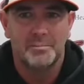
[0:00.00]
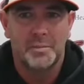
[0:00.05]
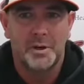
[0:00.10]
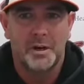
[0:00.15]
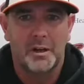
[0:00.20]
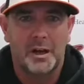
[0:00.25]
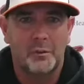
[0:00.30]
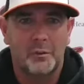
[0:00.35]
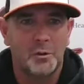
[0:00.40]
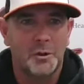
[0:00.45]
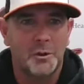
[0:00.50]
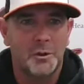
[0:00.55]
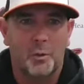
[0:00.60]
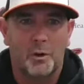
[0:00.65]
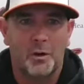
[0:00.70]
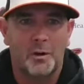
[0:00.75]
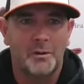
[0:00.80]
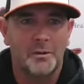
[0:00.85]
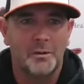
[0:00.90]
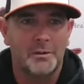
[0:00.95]
But I really
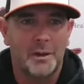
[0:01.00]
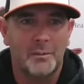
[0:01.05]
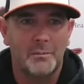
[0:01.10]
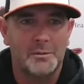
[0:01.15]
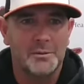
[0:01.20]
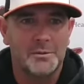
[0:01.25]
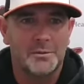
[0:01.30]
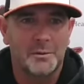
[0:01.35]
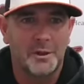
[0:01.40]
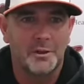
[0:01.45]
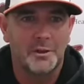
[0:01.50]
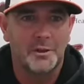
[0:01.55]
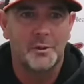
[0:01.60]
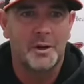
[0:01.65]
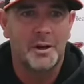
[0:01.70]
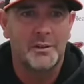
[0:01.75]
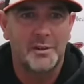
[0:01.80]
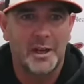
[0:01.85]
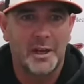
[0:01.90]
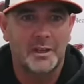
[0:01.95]
wanted I was going to
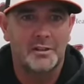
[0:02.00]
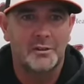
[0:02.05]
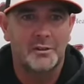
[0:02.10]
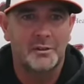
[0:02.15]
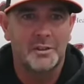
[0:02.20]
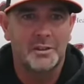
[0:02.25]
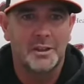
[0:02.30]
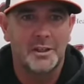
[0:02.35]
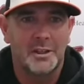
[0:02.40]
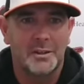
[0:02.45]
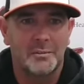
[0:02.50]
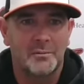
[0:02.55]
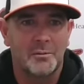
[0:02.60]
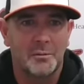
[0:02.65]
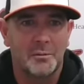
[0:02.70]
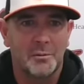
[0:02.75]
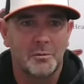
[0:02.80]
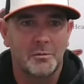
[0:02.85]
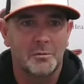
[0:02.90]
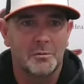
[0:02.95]
do anything I could to get him
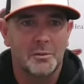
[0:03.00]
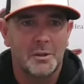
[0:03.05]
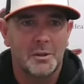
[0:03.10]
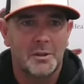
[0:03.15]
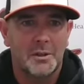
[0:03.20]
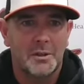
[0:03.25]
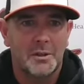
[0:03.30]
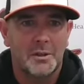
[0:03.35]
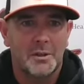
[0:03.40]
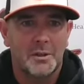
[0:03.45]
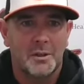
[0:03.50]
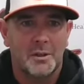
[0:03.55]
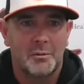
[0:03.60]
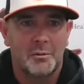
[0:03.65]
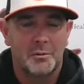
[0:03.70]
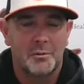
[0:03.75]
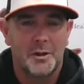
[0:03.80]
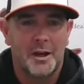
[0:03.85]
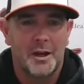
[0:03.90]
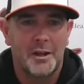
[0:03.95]
through
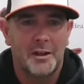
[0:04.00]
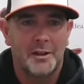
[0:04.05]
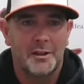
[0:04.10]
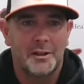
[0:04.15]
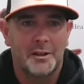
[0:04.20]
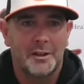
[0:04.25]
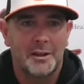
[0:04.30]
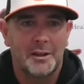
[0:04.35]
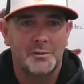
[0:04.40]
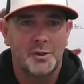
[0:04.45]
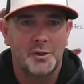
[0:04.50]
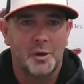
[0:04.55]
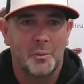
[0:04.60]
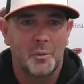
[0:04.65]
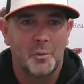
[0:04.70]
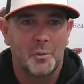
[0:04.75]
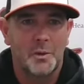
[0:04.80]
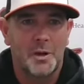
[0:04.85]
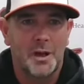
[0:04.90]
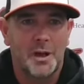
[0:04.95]
that inning. I was
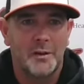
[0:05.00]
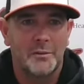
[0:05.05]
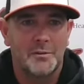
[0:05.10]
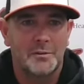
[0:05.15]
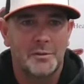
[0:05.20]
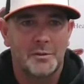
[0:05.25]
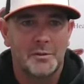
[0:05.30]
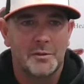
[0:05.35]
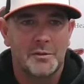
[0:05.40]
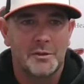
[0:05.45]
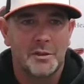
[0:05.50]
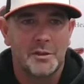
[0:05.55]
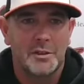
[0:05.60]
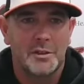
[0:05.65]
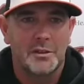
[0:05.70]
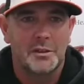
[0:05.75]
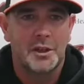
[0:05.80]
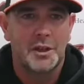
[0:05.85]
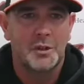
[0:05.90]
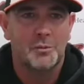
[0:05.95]
hoping we would have a
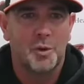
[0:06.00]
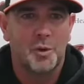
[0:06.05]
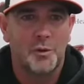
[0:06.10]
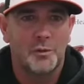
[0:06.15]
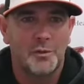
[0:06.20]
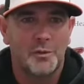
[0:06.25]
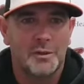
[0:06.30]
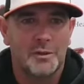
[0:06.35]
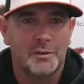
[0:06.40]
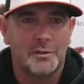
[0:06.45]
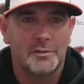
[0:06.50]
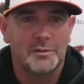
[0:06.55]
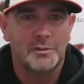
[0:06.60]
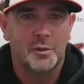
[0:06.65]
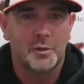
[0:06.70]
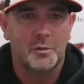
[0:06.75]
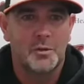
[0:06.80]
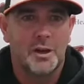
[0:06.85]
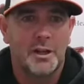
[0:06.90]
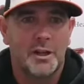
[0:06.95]
little more of
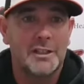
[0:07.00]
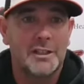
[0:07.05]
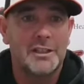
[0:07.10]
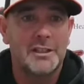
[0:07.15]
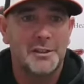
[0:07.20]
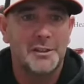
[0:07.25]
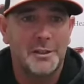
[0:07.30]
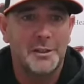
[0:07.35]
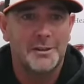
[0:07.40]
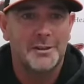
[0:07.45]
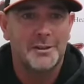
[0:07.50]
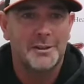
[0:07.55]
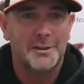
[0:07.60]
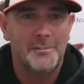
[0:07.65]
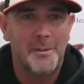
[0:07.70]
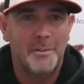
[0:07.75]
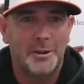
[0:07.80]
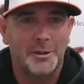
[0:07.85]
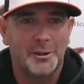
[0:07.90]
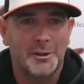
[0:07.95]
a lead,
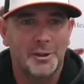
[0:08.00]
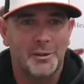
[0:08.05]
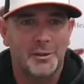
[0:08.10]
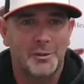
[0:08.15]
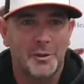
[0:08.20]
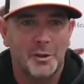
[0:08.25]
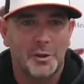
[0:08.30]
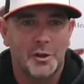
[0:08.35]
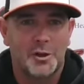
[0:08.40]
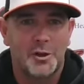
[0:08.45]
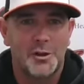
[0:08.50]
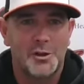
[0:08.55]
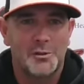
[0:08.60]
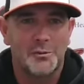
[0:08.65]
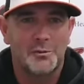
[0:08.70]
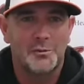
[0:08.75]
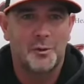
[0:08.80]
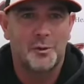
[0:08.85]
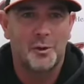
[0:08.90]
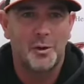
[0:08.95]
maybe a little
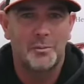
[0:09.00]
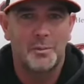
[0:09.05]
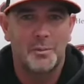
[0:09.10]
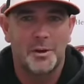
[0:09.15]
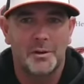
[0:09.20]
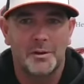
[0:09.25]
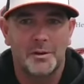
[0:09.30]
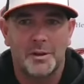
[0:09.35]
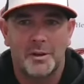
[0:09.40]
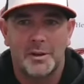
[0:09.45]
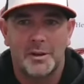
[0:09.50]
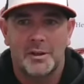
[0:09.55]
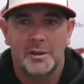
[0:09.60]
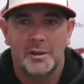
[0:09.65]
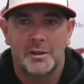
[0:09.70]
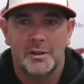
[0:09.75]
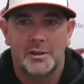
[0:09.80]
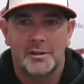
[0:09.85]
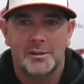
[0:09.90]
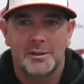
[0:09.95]
cushion for him, but
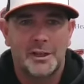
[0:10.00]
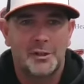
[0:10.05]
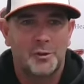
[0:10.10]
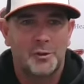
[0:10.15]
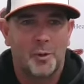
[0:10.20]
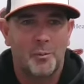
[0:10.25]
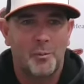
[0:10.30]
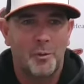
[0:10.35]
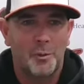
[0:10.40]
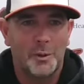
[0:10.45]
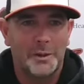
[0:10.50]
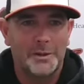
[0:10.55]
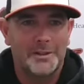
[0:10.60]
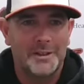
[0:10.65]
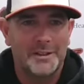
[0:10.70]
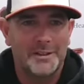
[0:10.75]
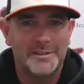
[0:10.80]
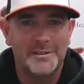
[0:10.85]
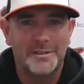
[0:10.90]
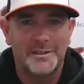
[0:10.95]
like normal, we
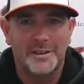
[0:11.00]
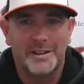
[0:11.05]
didn't.